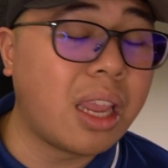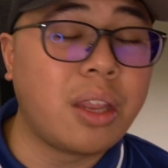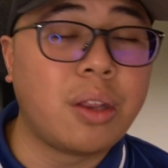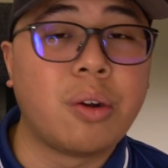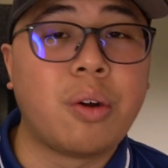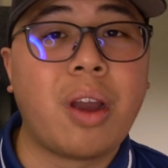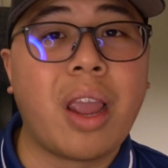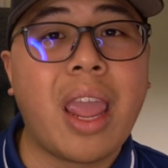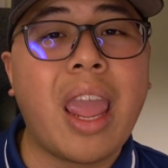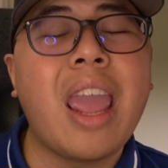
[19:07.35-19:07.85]

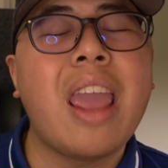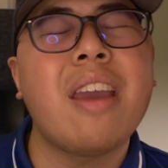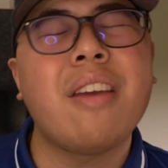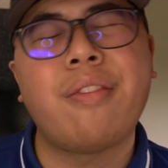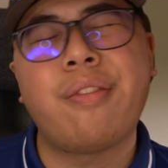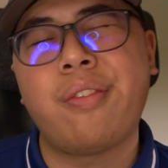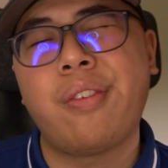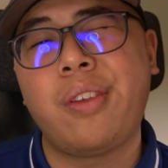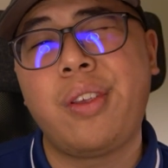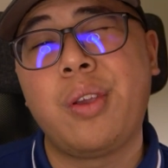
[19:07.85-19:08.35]

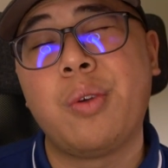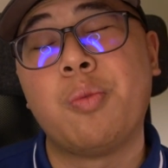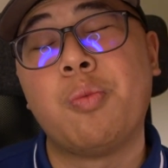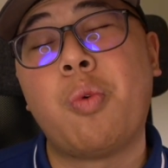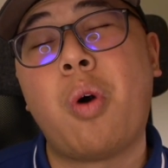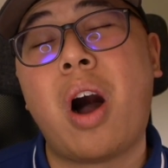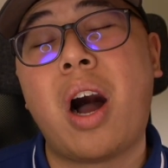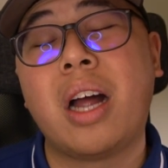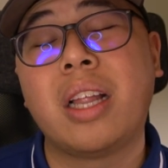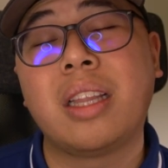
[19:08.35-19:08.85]
if you
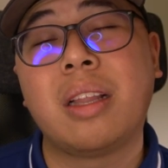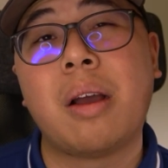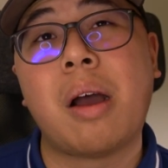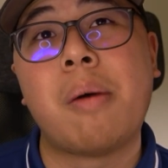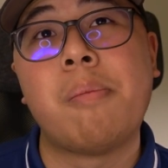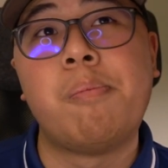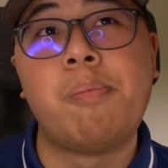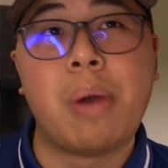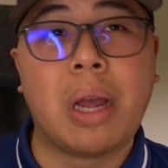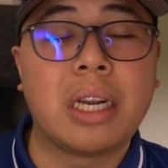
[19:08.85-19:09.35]
want
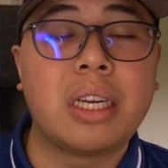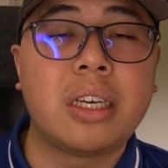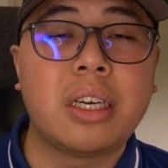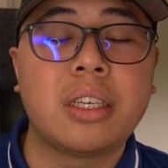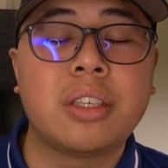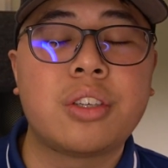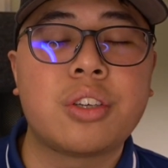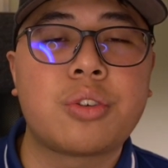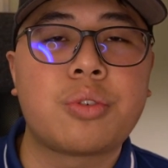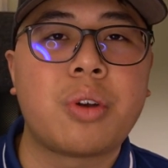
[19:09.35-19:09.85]
a better
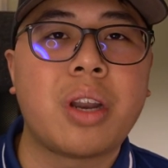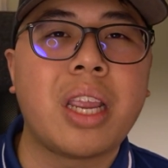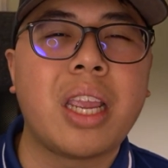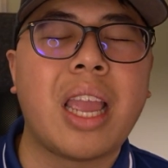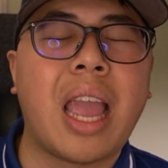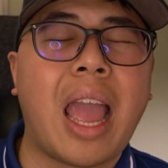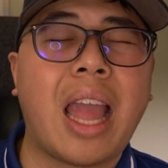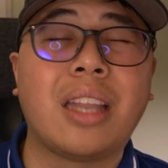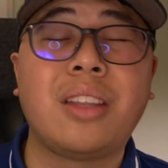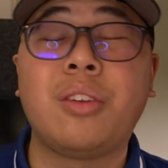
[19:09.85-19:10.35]
interest
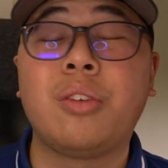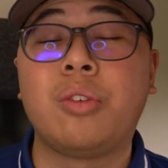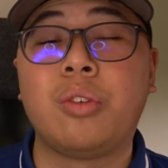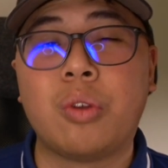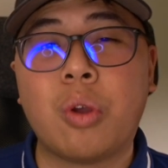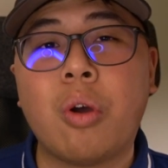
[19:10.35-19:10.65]
rate and